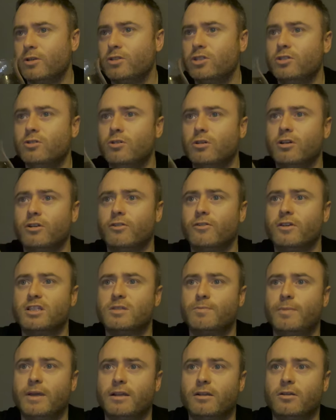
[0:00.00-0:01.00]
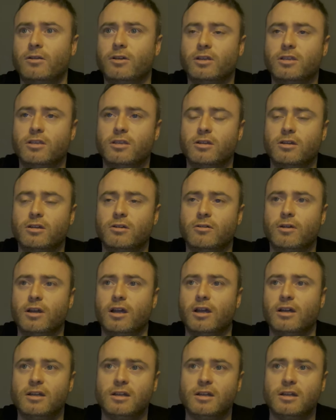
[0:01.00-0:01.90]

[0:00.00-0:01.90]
You're not going to expect like your